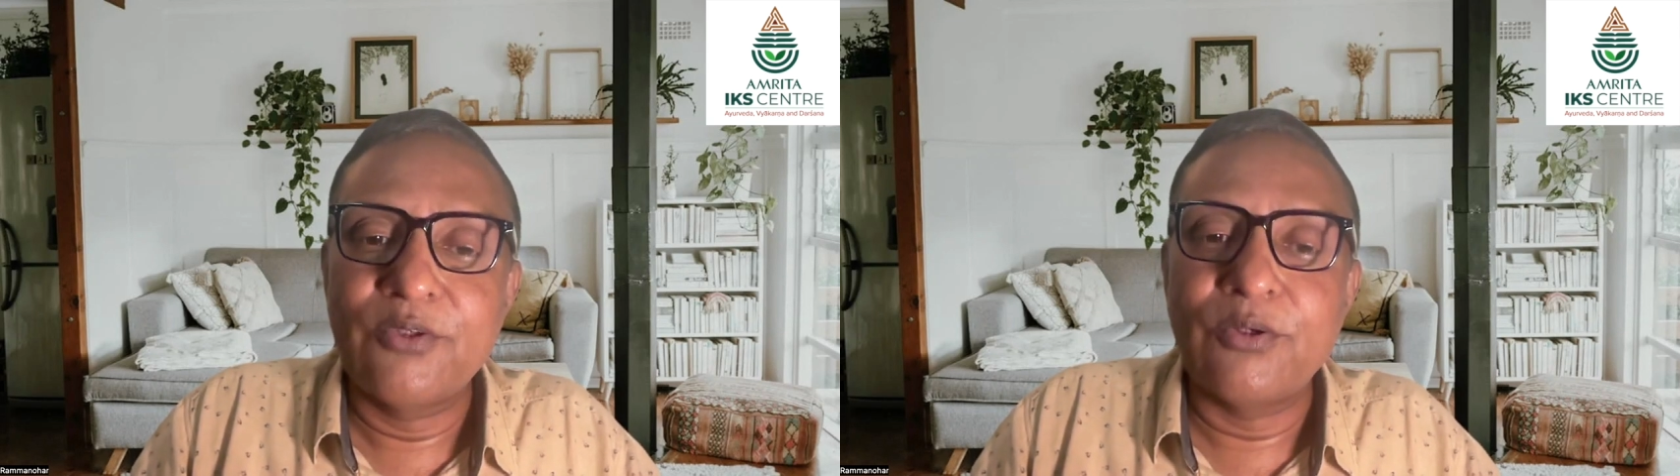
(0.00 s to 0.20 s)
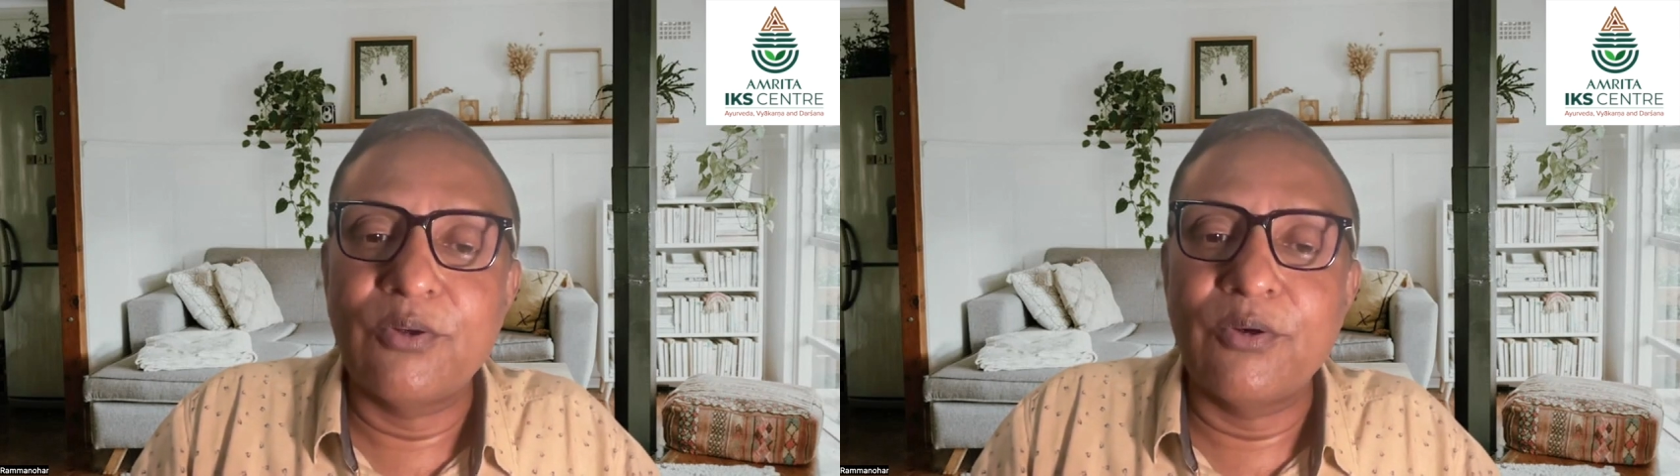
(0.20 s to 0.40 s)

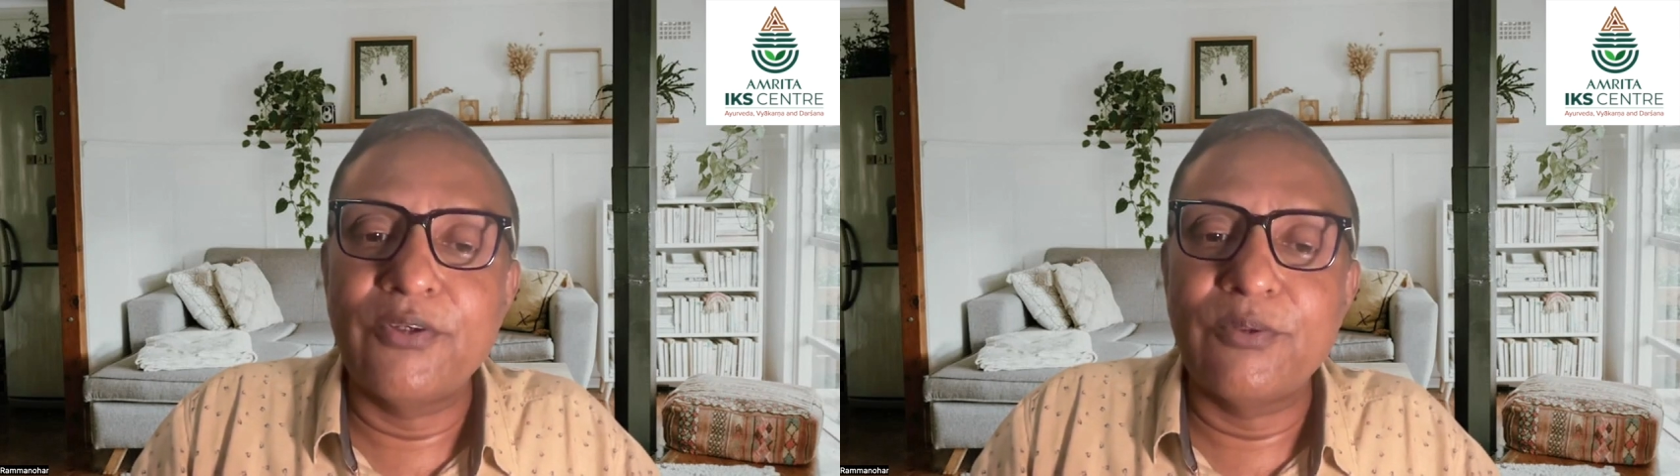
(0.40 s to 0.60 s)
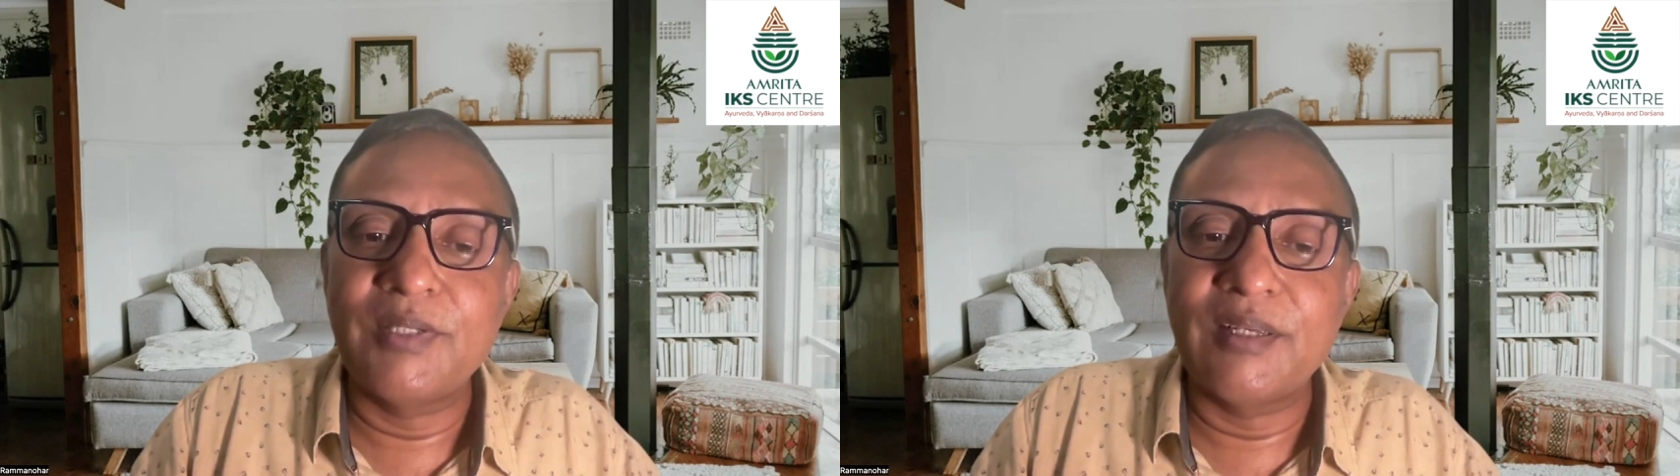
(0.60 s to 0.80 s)
you're
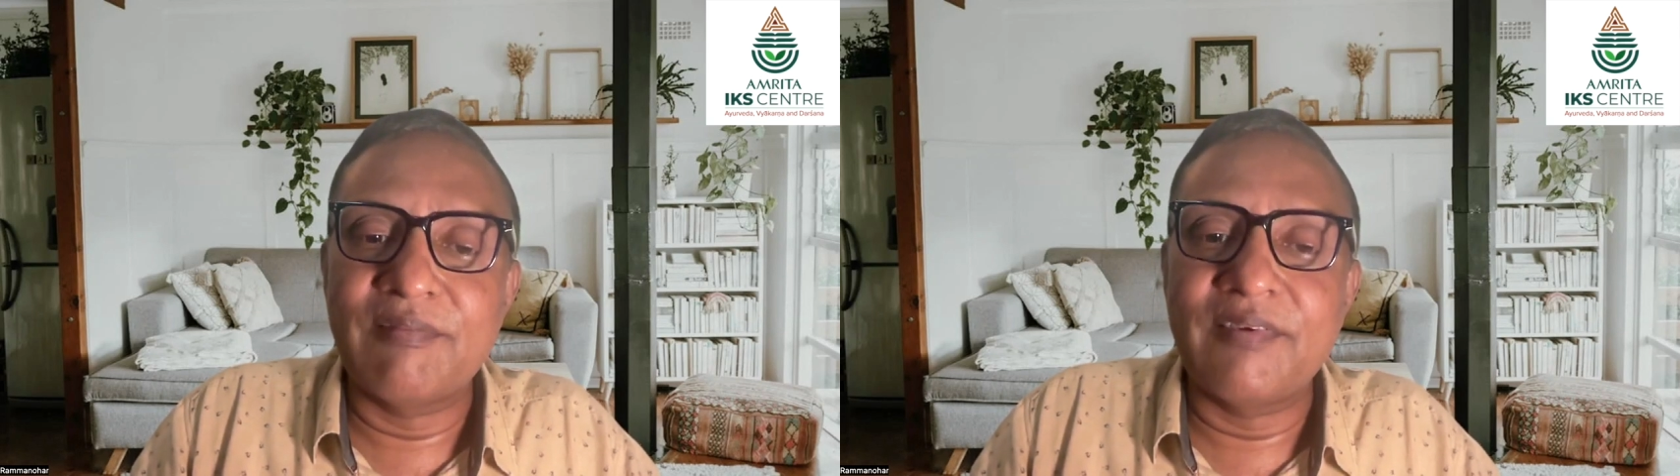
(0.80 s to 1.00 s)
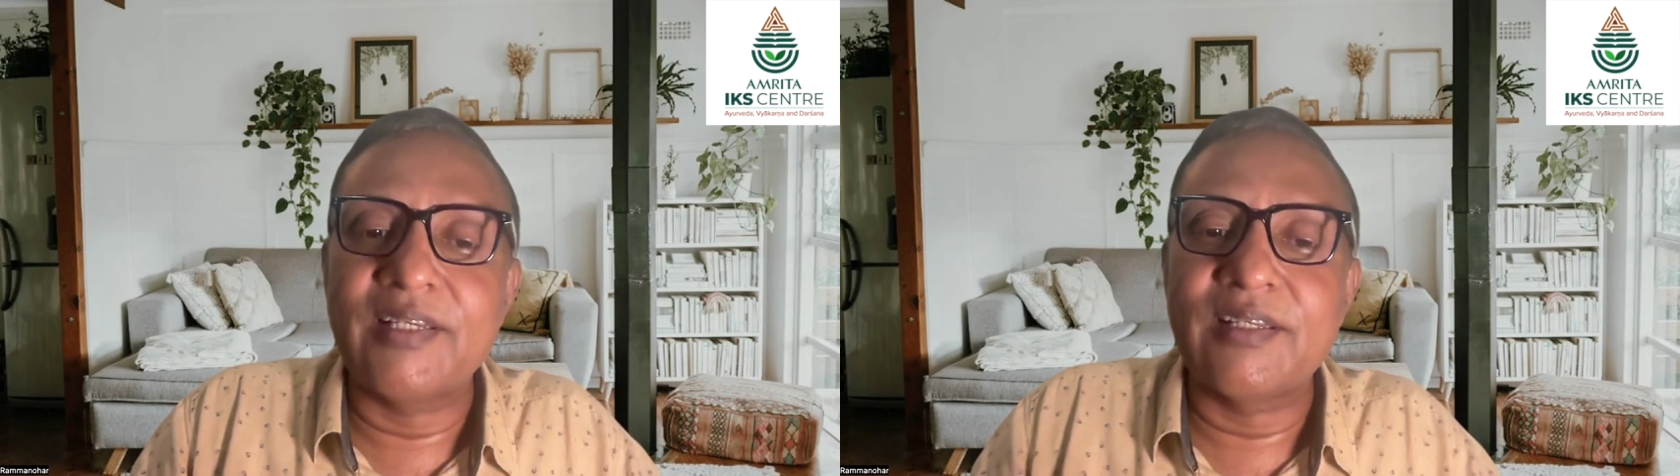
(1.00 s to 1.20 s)
going to be
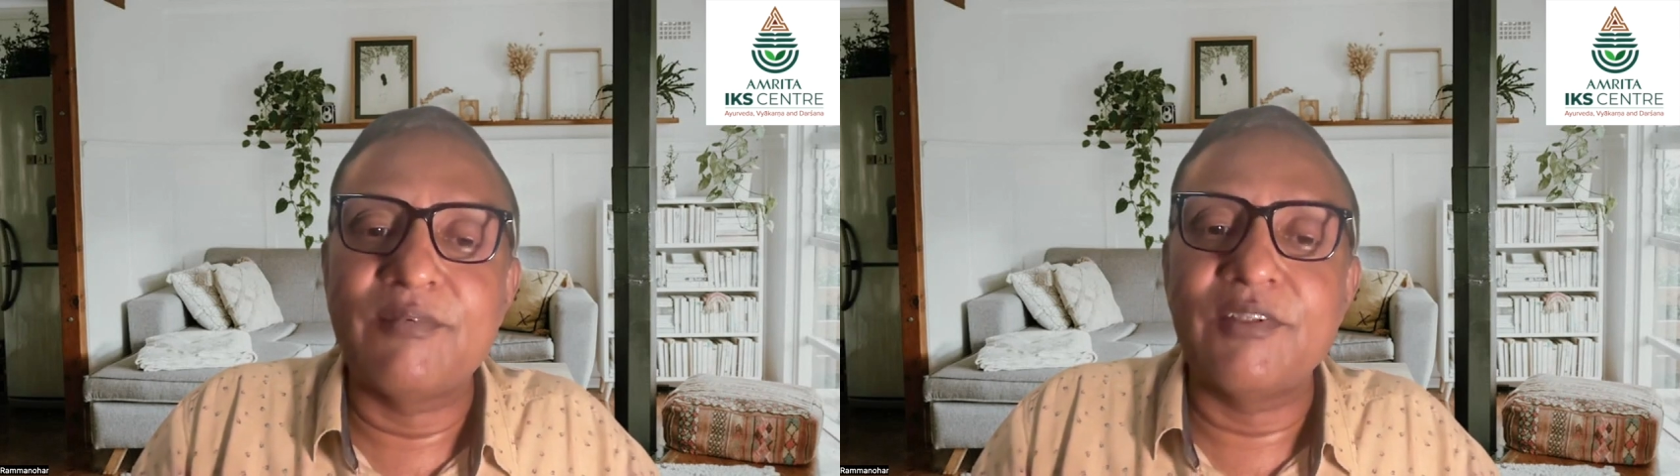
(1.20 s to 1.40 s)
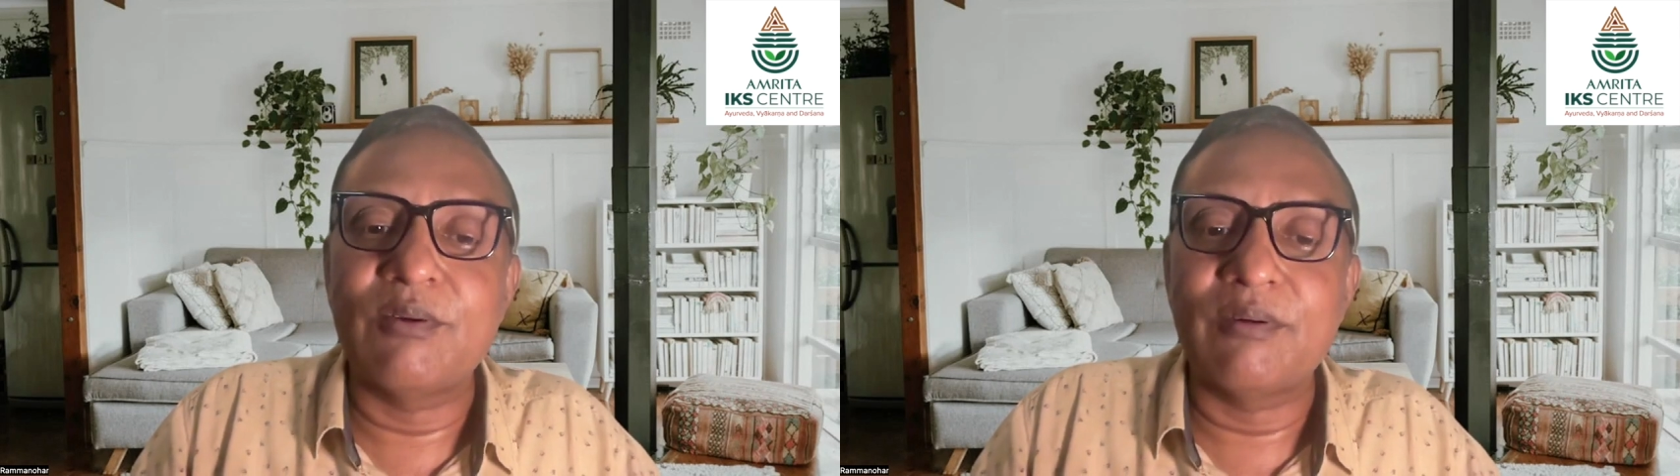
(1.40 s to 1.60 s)
afflicted
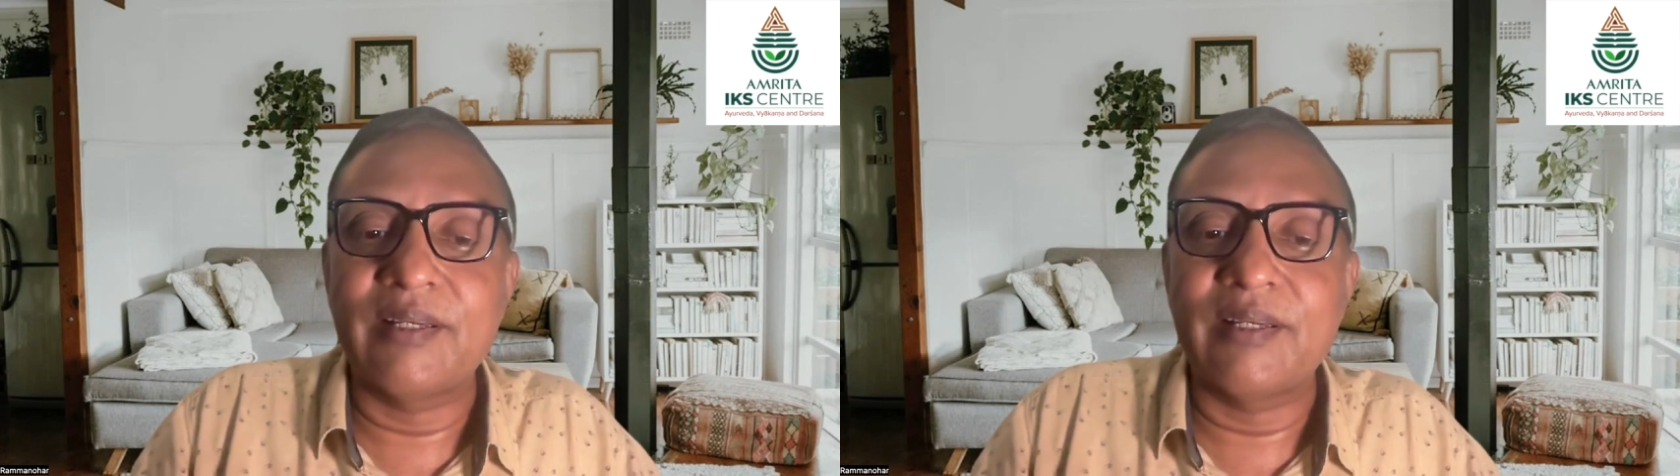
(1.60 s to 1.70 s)
with all